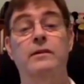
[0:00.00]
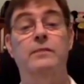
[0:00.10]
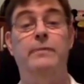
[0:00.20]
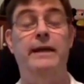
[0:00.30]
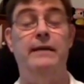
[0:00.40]

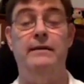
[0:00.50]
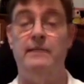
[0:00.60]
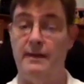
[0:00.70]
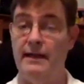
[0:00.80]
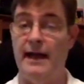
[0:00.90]
that's been out there
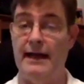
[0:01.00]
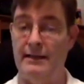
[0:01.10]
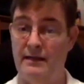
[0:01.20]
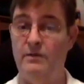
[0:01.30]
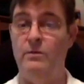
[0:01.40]
that I
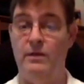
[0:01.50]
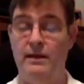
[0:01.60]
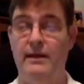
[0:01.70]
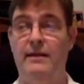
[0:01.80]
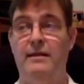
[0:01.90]
do
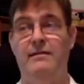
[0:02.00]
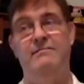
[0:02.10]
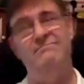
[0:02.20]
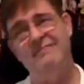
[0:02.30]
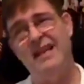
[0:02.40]
think
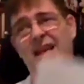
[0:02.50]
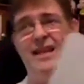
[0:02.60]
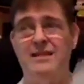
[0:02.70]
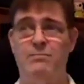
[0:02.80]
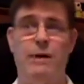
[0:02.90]

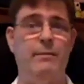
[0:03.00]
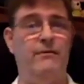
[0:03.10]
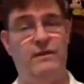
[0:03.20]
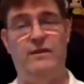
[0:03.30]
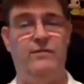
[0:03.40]
it's probably
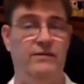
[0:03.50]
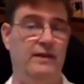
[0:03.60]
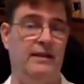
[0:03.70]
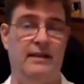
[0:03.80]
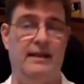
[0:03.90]

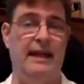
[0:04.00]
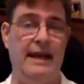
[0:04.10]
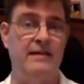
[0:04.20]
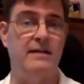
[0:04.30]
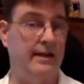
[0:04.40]
50-50 that they
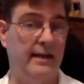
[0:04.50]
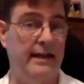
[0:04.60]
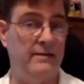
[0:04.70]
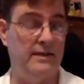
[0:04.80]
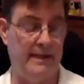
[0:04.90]
actually
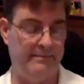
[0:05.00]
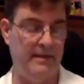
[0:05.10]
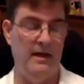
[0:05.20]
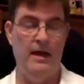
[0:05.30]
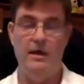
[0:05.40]
announce that.
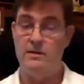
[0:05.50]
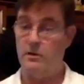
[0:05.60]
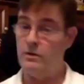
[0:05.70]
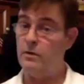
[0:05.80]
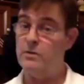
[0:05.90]

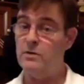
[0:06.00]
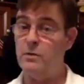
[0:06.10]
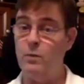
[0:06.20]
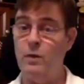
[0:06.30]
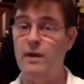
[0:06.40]
So those are
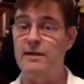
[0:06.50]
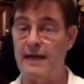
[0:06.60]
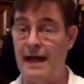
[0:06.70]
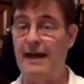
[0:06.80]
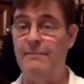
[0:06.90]
the
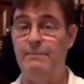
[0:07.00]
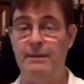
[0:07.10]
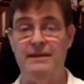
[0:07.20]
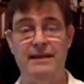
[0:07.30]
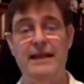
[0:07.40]
ones I
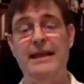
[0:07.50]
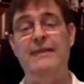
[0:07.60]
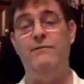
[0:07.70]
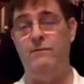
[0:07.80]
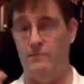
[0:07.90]

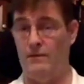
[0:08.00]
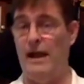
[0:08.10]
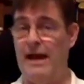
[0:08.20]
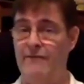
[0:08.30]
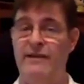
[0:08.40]
believe
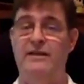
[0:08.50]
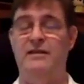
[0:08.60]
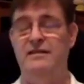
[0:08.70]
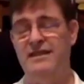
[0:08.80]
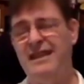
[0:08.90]
have at
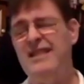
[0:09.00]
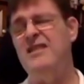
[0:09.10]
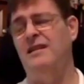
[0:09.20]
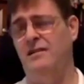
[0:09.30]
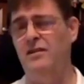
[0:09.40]

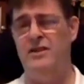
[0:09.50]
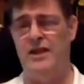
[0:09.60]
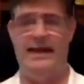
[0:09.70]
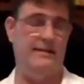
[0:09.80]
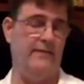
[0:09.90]
least a good
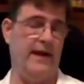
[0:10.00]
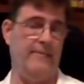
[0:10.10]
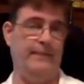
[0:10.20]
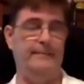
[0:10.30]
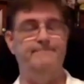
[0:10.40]
chance of
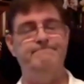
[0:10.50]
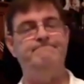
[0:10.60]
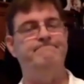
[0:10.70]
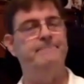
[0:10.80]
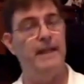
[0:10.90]

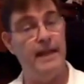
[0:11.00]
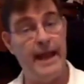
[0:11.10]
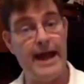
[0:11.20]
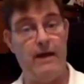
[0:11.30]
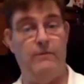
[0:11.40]
happening.
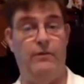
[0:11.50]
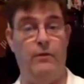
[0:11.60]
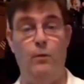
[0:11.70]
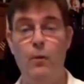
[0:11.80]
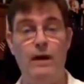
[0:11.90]
Now,
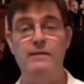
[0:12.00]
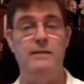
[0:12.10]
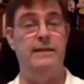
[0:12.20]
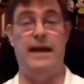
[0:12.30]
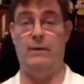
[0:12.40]
the
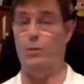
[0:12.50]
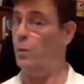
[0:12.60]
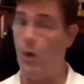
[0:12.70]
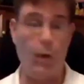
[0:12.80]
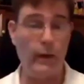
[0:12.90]
ones that
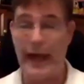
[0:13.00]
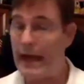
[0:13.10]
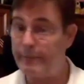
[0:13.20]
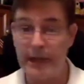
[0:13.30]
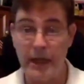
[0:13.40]
won't
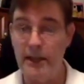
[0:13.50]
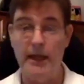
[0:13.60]
happen,